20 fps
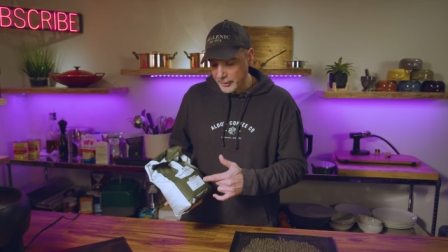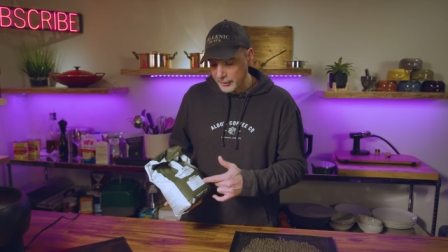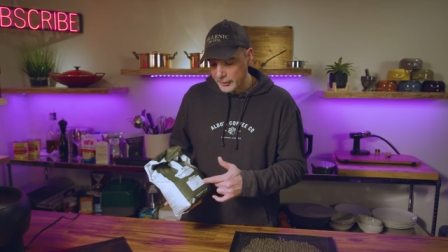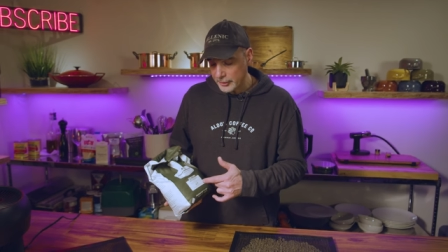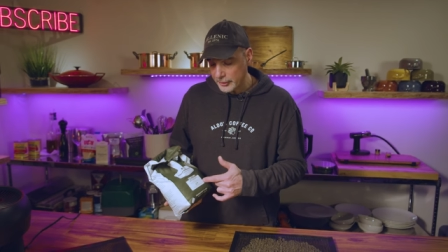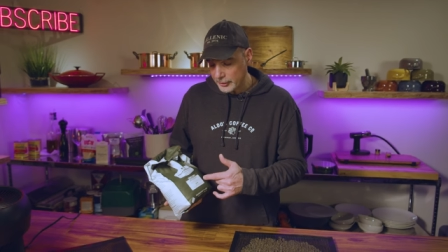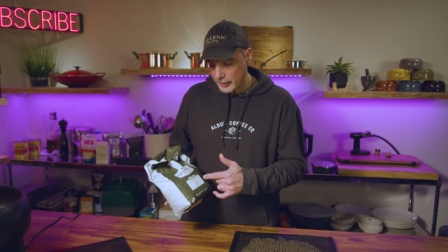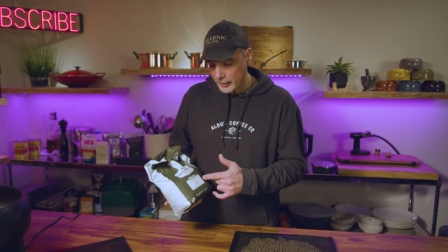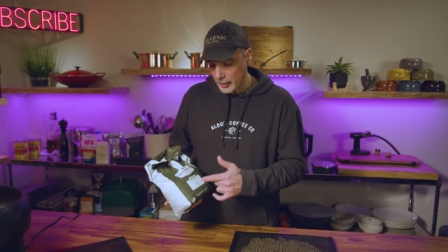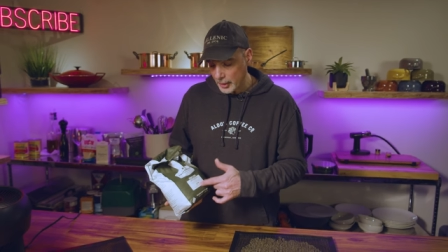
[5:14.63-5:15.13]
And
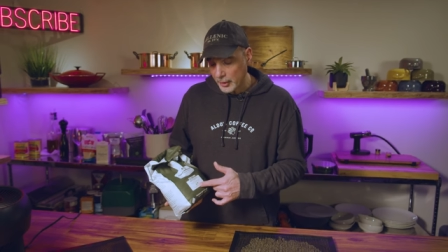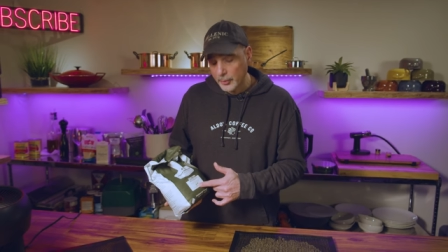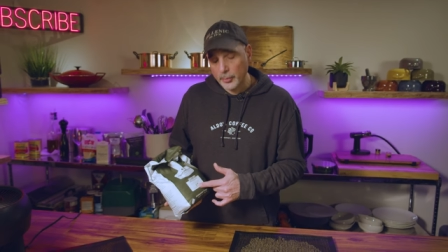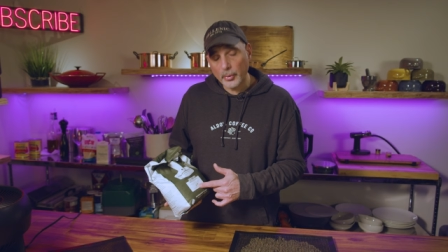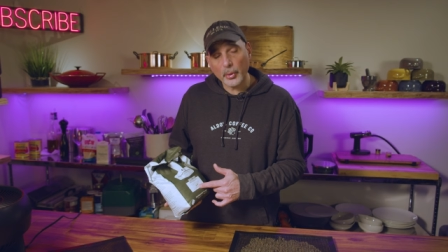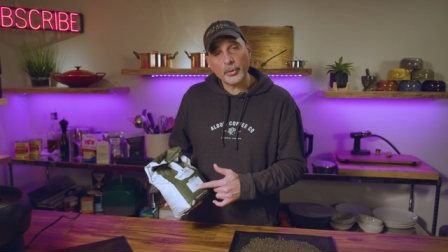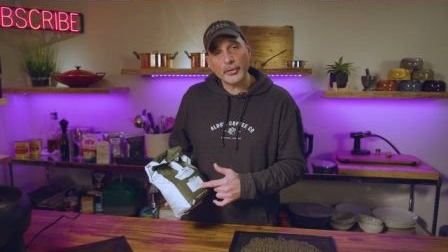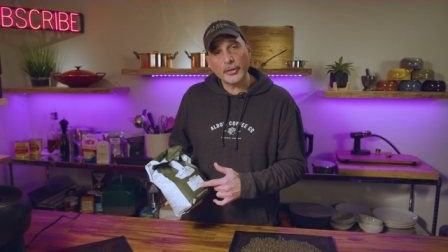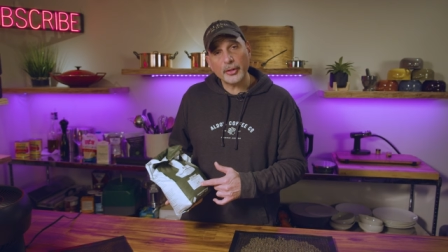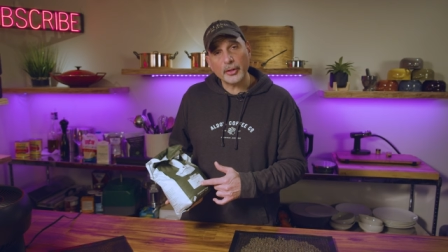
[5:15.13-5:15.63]
this is an
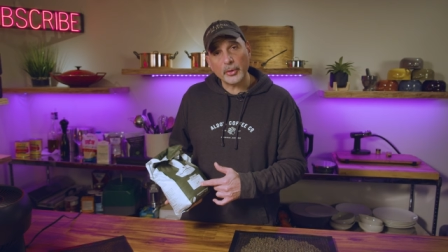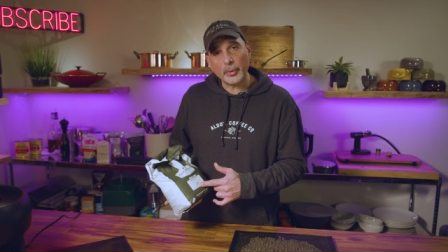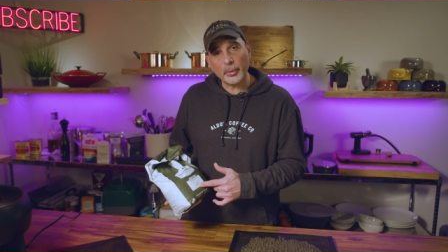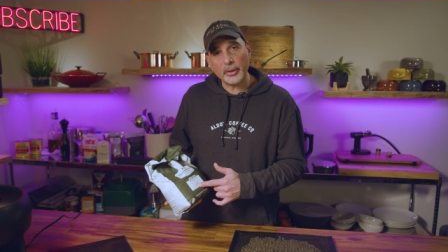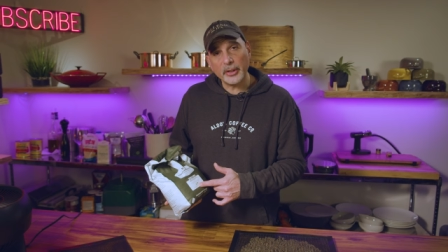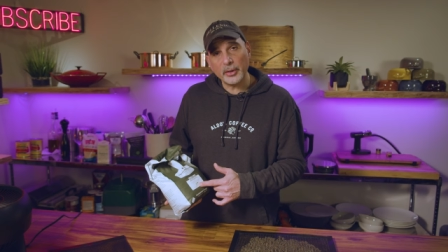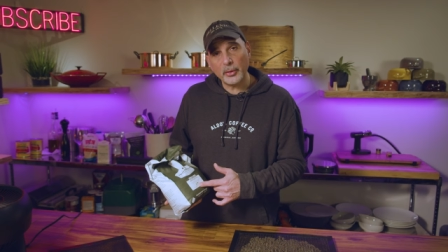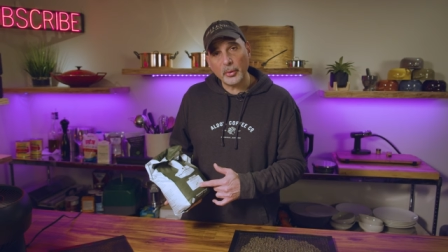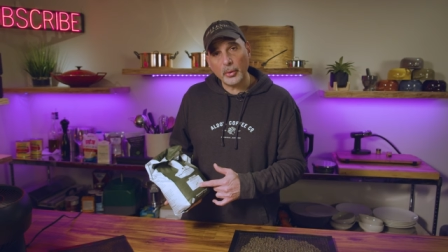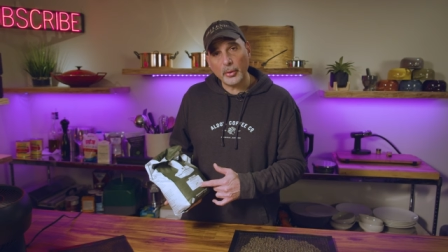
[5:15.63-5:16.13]
unroasted
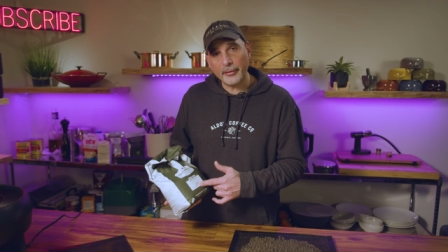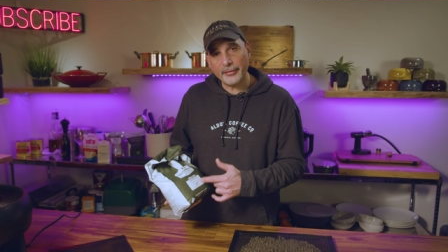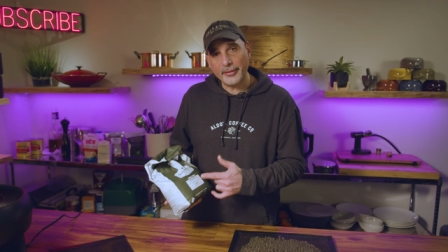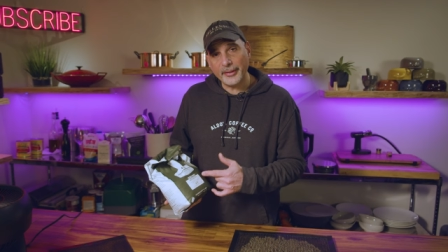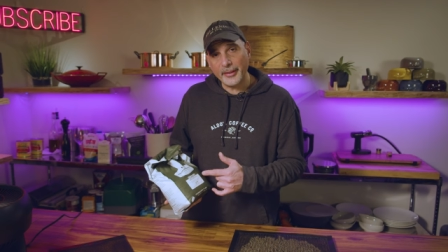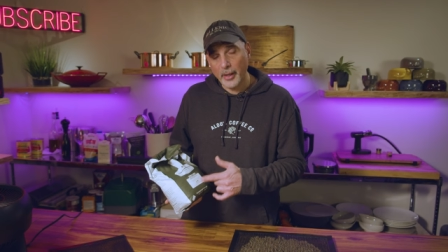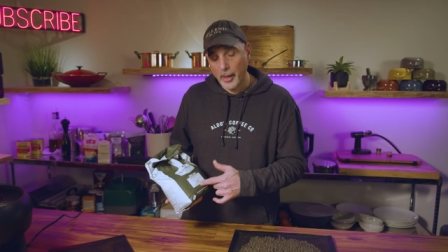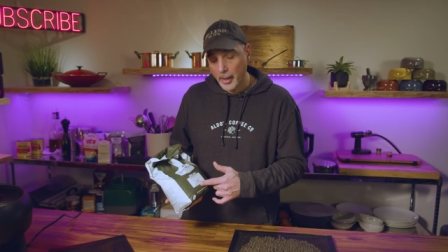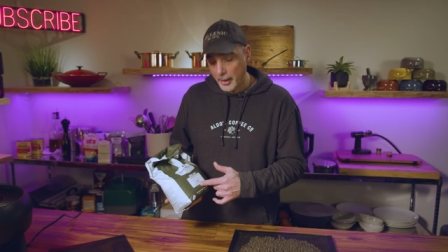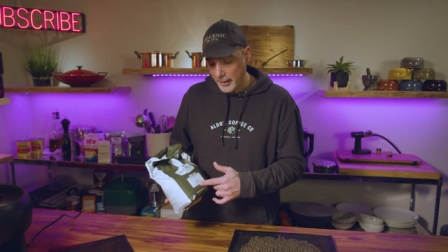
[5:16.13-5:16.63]
green
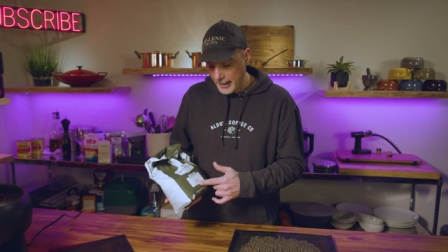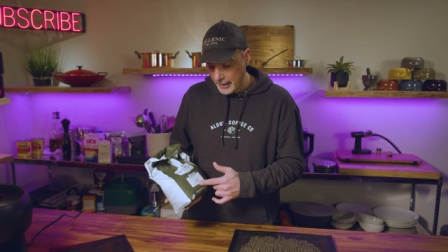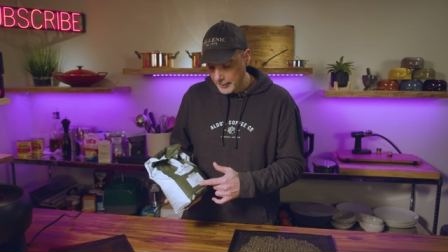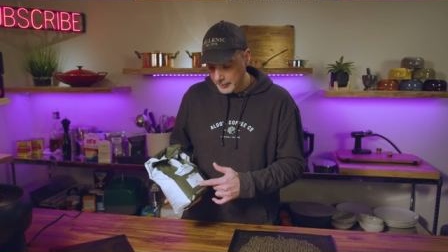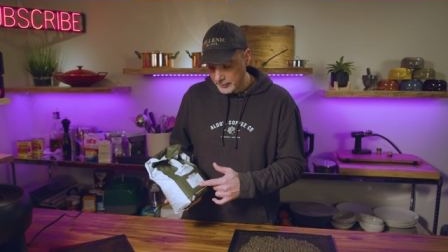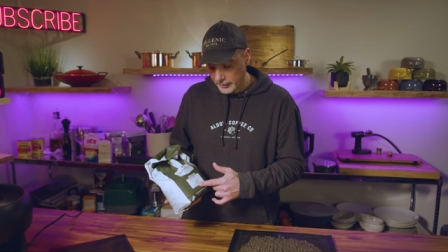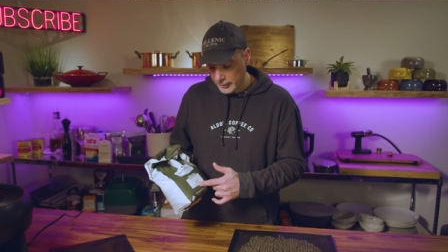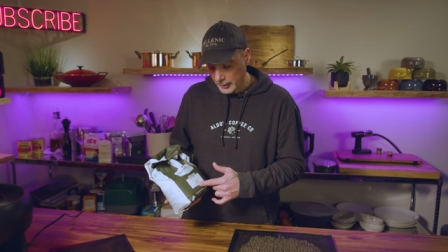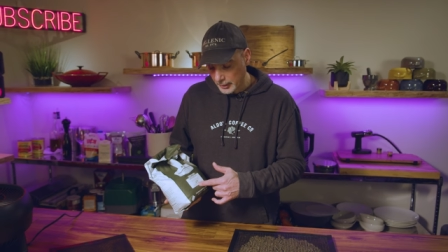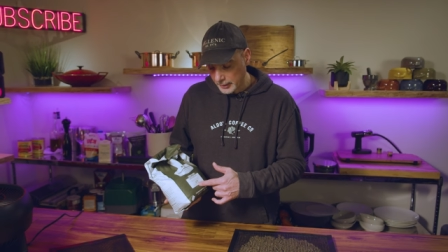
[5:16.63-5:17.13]
coffee on
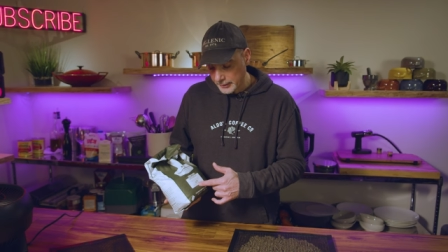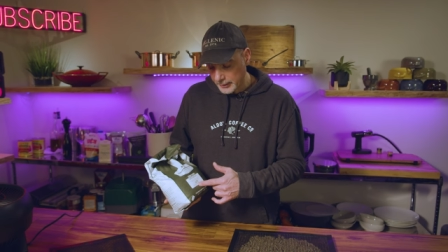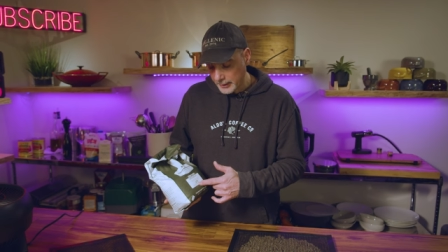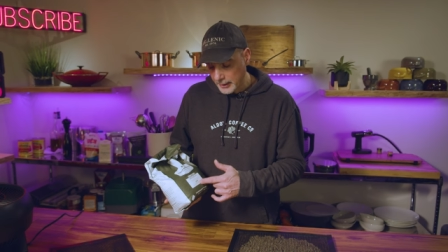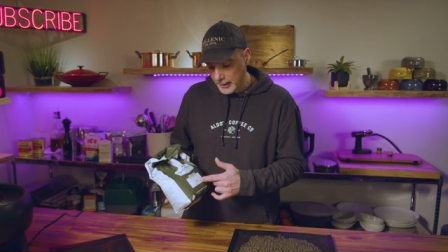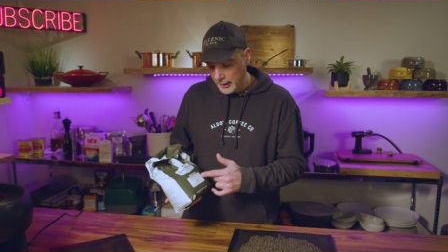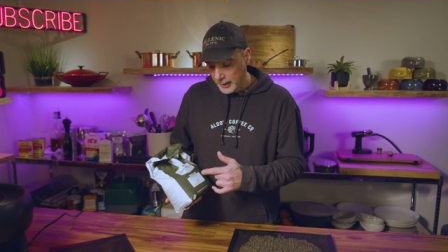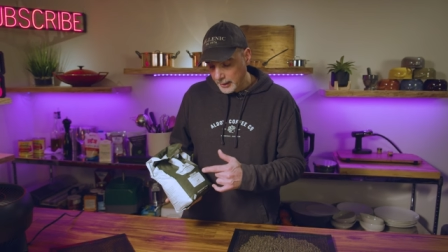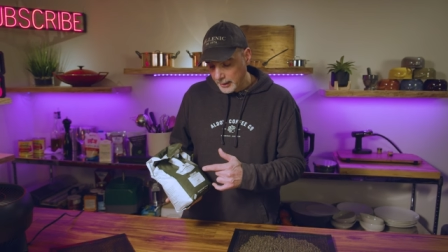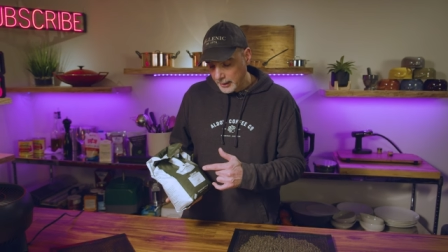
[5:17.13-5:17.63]

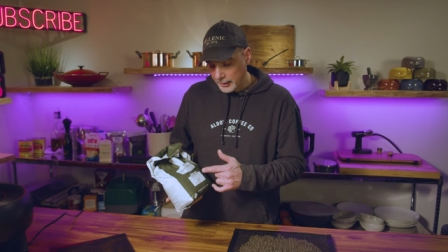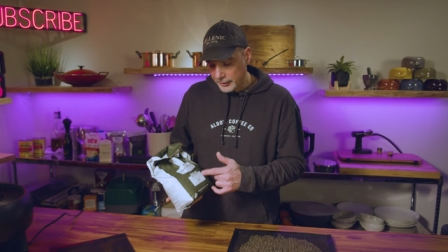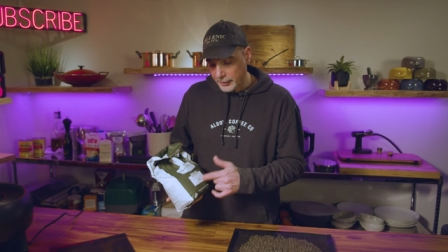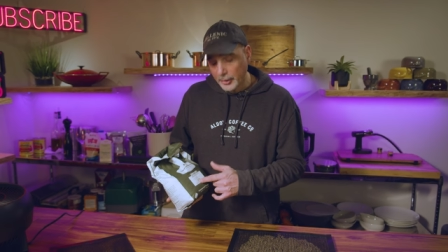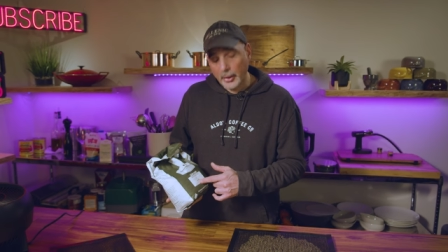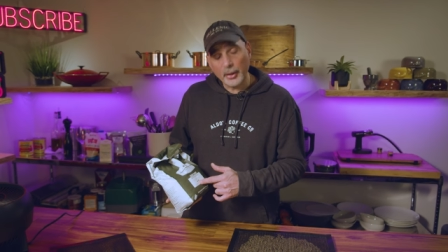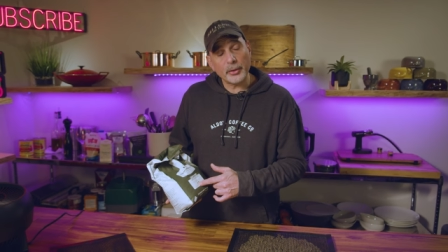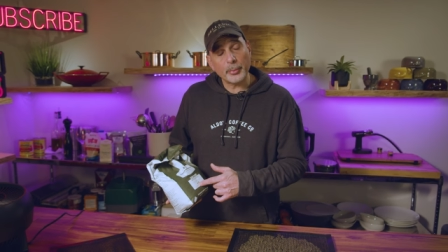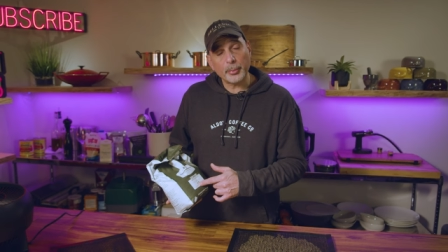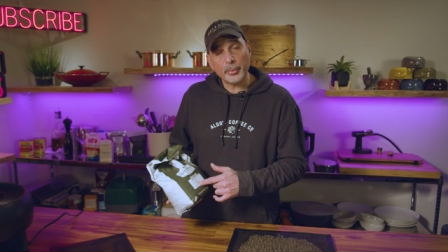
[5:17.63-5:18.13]
Amazon.
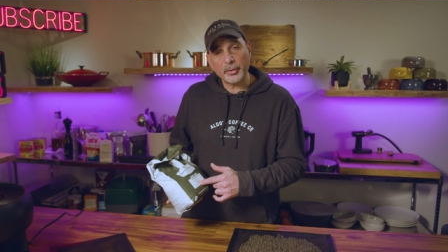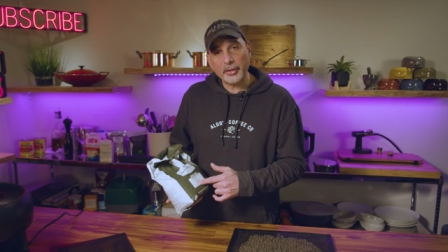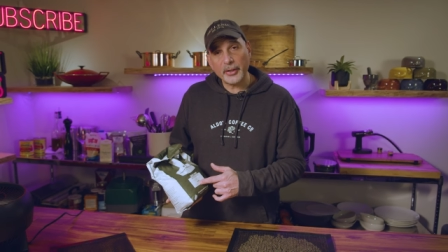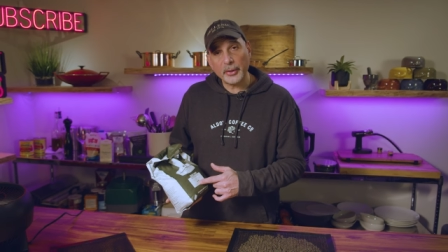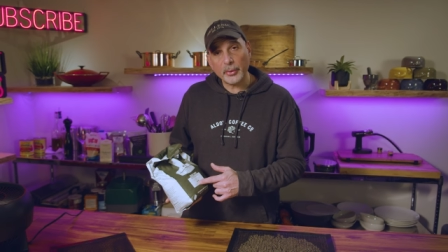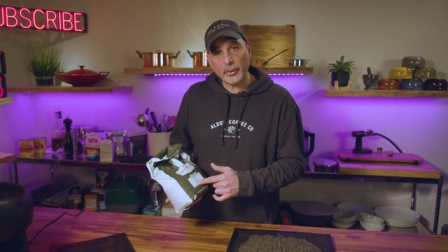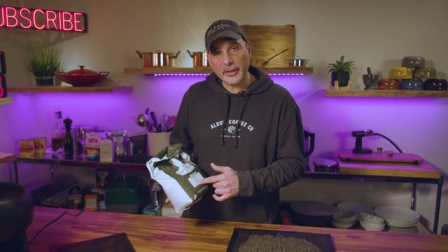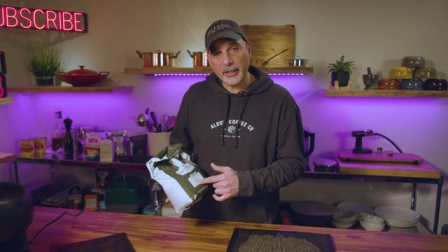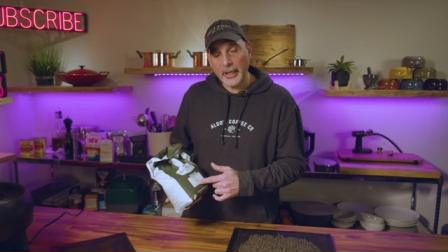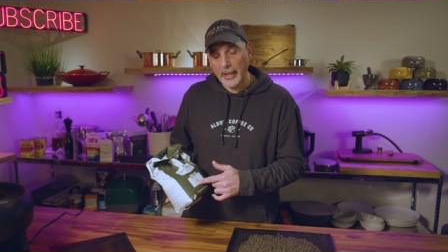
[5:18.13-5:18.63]
It's
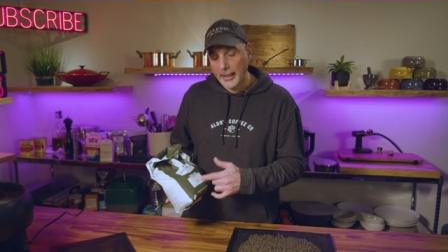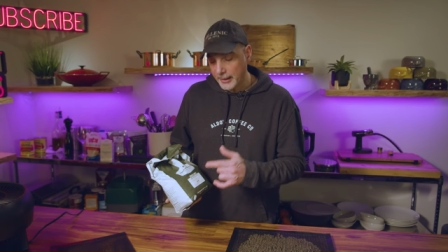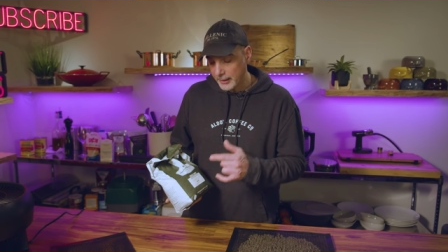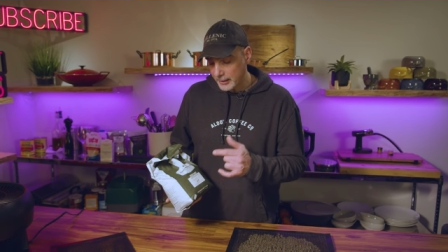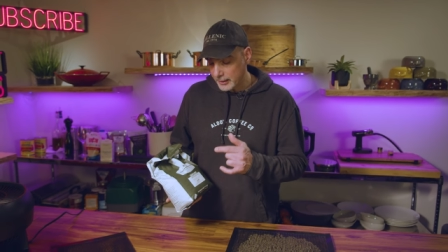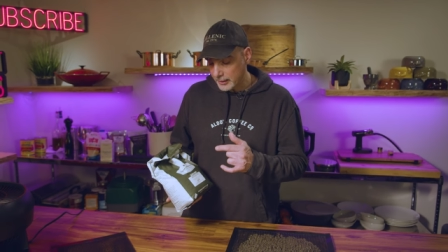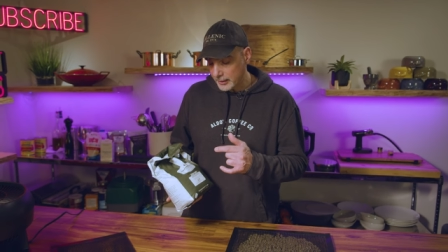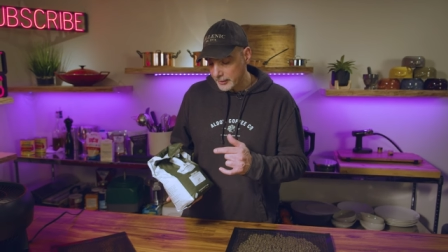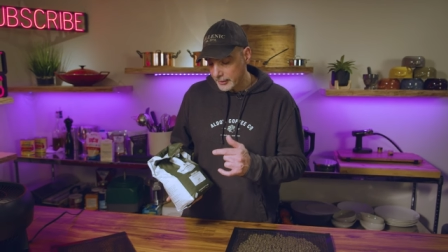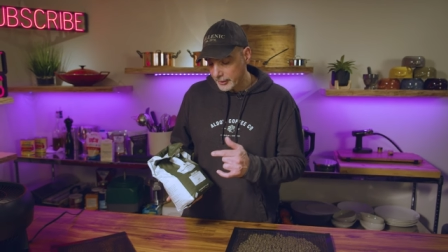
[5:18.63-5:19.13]
100%
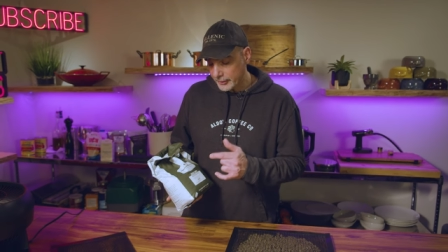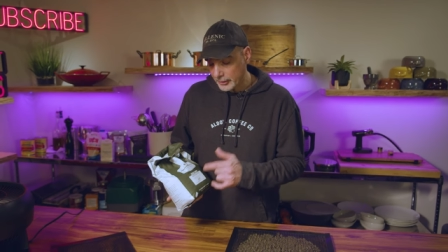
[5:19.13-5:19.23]
organic.